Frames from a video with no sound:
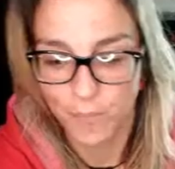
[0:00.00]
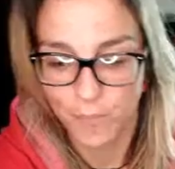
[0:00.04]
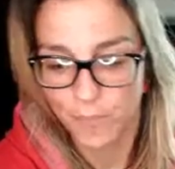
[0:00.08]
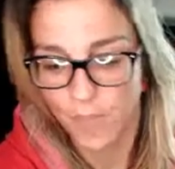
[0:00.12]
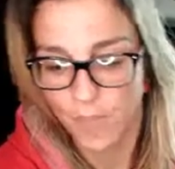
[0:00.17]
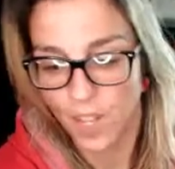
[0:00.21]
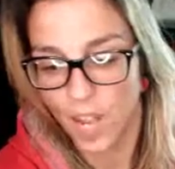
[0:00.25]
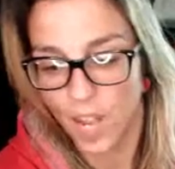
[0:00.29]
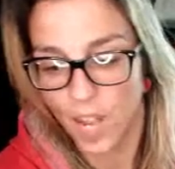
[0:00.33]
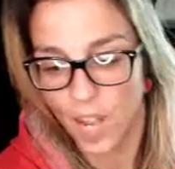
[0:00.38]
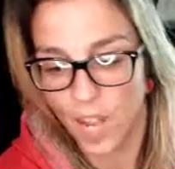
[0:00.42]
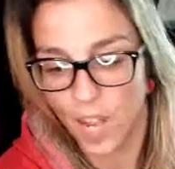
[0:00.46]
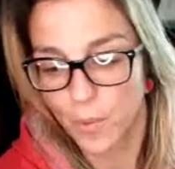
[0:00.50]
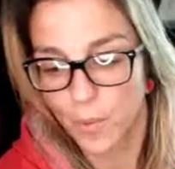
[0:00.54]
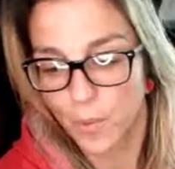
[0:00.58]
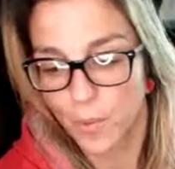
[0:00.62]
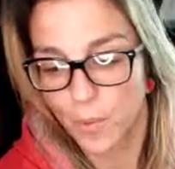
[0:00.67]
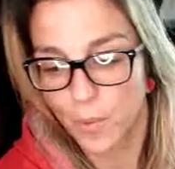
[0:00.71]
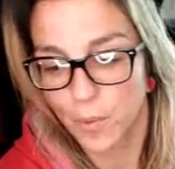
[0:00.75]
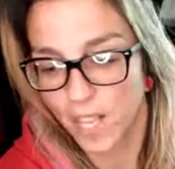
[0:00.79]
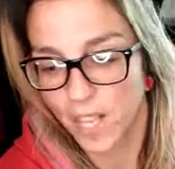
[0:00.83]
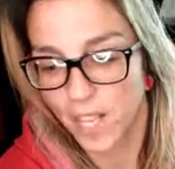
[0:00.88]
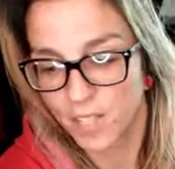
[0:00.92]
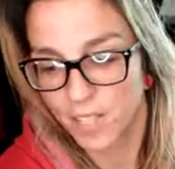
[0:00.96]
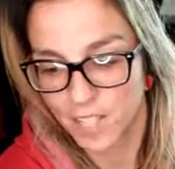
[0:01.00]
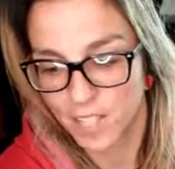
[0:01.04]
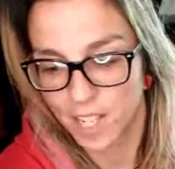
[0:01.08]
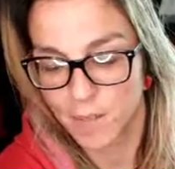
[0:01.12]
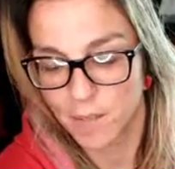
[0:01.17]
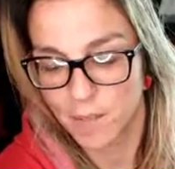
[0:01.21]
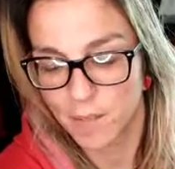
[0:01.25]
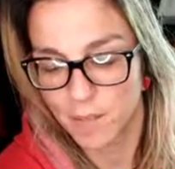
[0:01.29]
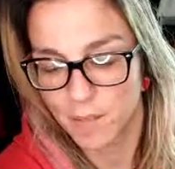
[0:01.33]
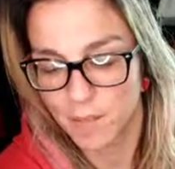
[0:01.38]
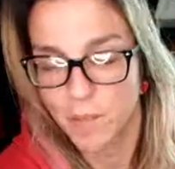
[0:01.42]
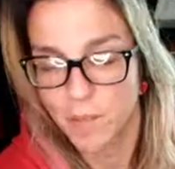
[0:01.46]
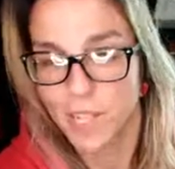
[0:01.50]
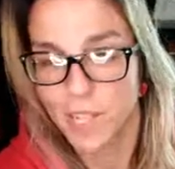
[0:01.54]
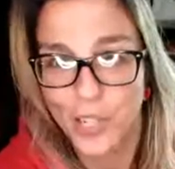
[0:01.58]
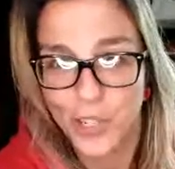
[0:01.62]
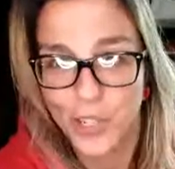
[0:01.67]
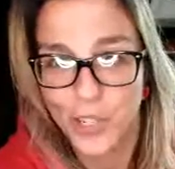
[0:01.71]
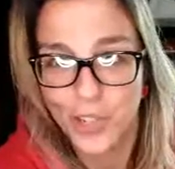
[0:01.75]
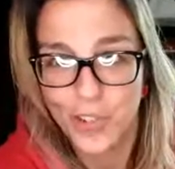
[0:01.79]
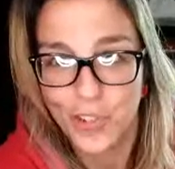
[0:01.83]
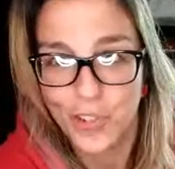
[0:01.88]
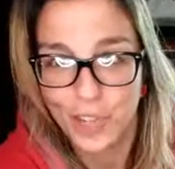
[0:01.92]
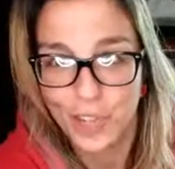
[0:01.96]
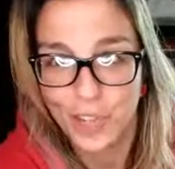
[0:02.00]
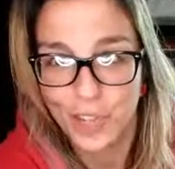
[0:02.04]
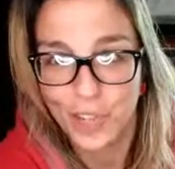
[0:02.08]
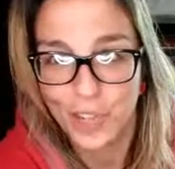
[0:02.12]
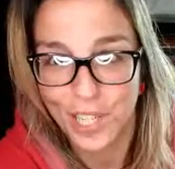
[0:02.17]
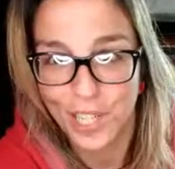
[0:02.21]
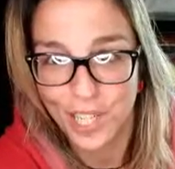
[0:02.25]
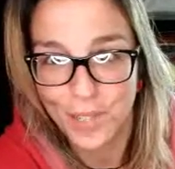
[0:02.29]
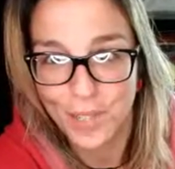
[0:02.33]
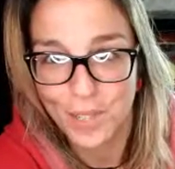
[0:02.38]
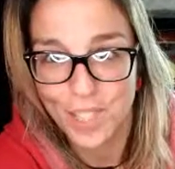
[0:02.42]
I would have these nightmares or these dreams,